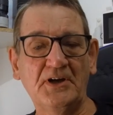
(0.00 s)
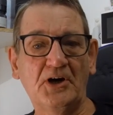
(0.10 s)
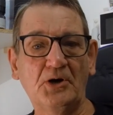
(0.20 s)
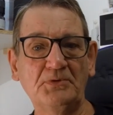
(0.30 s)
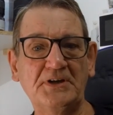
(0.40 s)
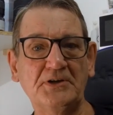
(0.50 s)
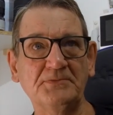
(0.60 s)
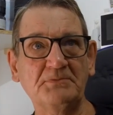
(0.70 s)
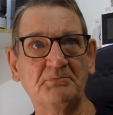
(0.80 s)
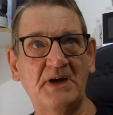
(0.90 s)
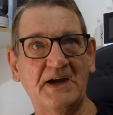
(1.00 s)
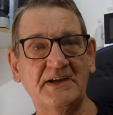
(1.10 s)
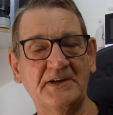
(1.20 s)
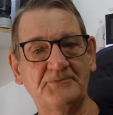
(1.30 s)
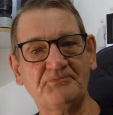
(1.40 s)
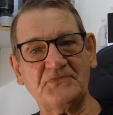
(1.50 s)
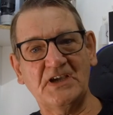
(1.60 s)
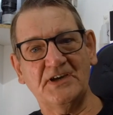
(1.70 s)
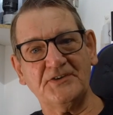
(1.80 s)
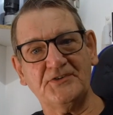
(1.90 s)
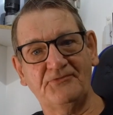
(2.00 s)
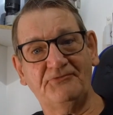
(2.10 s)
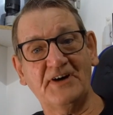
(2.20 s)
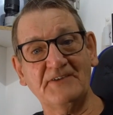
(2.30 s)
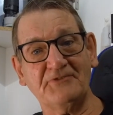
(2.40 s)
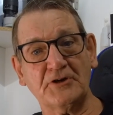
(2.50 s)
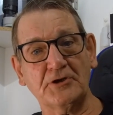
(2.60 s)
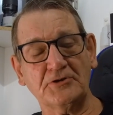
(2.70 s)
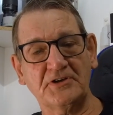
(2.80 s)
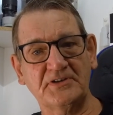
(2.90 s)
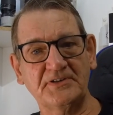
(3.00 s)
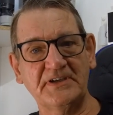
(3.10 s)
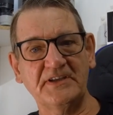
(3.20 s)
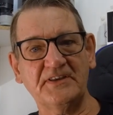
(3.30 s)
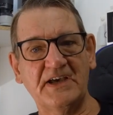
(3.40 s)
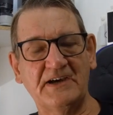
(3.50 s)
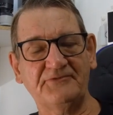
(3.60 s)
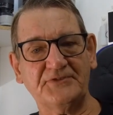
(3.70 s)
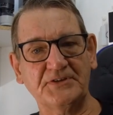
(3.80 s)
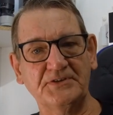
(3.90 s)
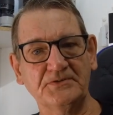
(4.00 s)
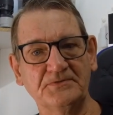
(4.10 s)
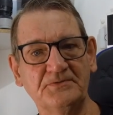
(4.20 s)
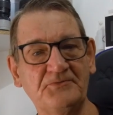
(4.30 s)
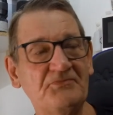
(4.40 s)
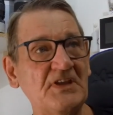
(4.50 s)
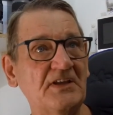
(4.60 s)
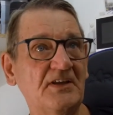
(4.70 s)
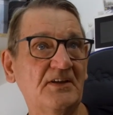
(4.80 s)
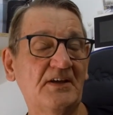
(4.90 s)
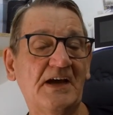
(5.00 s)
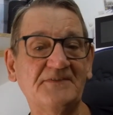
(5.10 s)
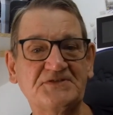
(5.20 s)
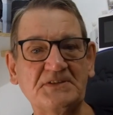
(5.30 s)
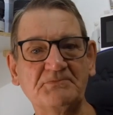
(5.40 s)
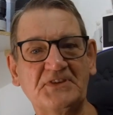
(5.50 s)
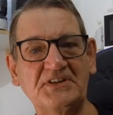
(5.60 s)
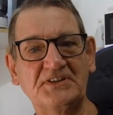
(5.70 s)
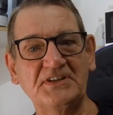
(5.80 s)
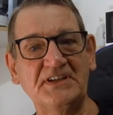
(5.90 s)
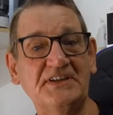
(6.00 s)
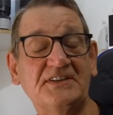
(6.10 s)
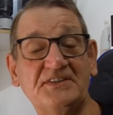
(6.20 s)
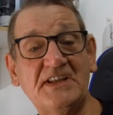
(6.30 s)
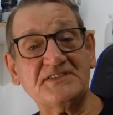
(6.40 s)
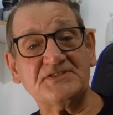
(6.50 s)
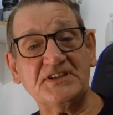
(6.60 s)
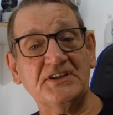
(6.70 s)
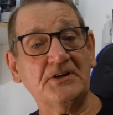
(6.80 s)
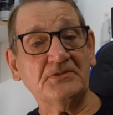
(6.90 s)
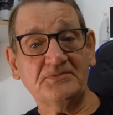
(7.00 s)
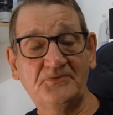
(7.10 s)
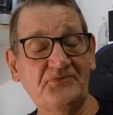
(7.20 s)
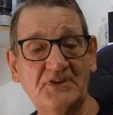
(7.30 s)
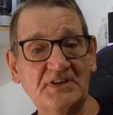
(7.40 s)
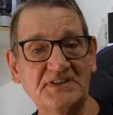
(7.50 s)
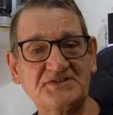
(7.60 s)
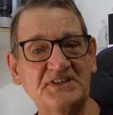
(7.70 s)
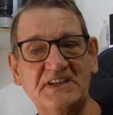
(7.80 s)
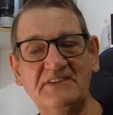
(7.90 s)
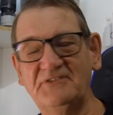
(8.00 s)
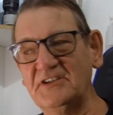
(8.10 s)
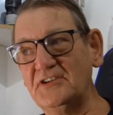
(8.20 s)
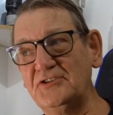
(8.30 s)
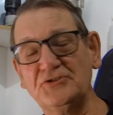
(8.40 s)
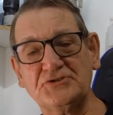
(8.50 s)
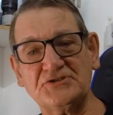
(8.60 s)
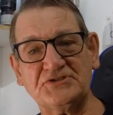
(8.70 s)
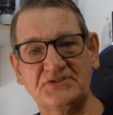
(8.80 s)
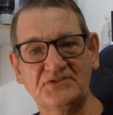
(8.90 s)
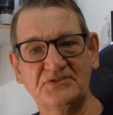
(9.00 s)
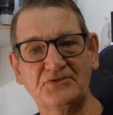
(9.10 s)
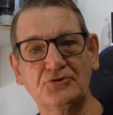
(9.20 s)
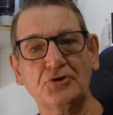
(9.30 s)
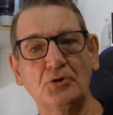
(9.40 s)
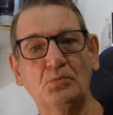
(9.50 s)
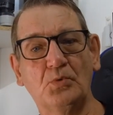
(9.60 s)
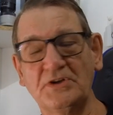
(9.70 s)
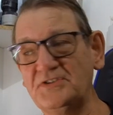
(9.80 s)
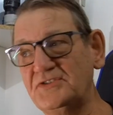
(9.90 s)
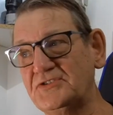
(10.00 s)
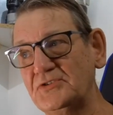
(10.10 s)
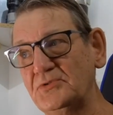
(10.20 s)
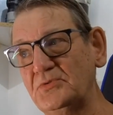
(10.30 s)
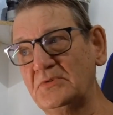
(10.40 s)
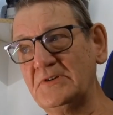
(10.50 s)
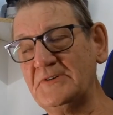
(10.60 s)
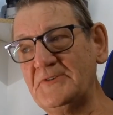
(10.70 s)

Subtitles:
only coming back at 5 o'clock in the afternoon, have something to eat, next thing you know it's the evening and you just don't want to